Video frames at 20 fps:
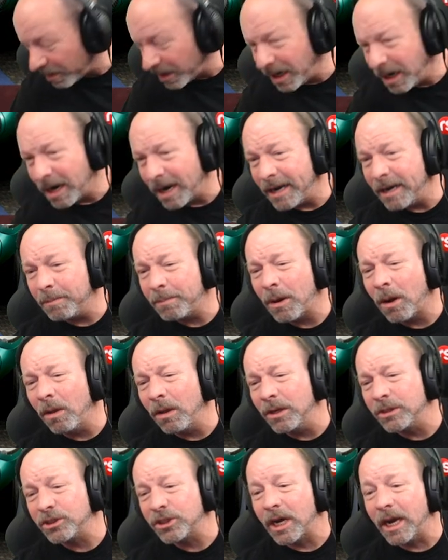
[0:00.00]
I
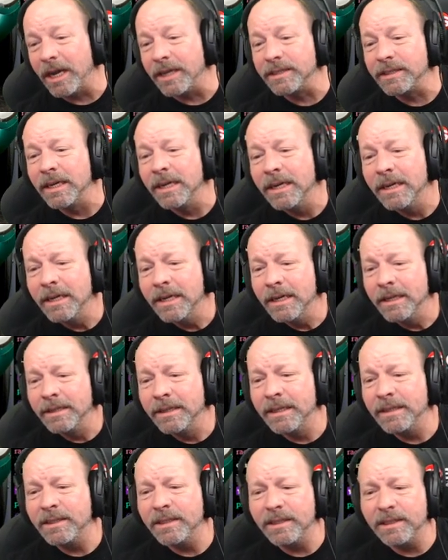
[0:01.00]
apologize.
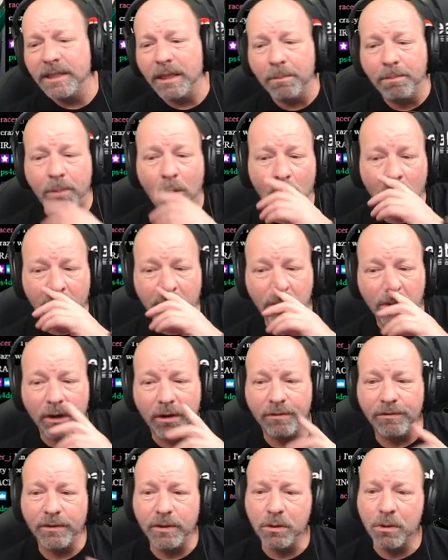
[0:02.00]
This is the point where a
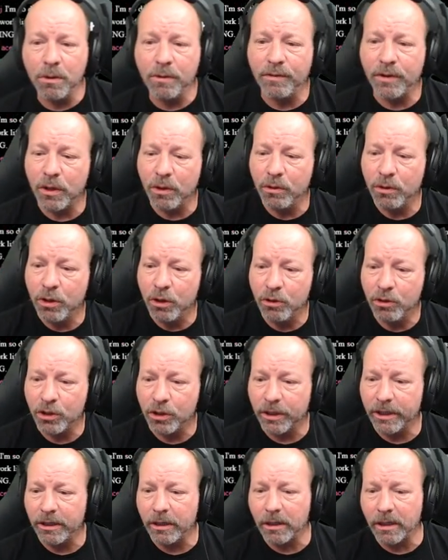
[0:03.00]
few of you
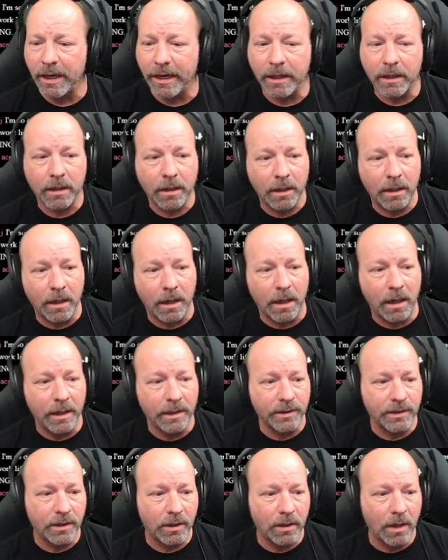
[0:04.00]
usually are like, uh,
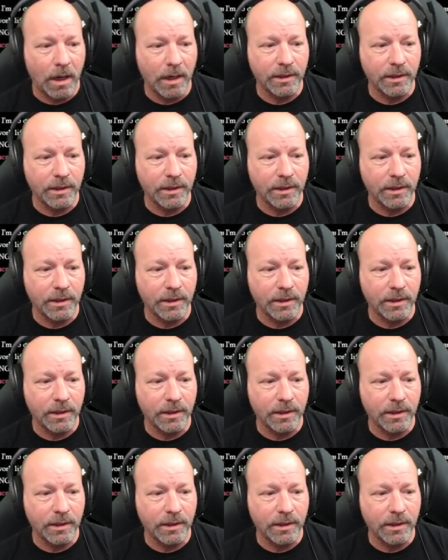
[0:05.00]
"Is there not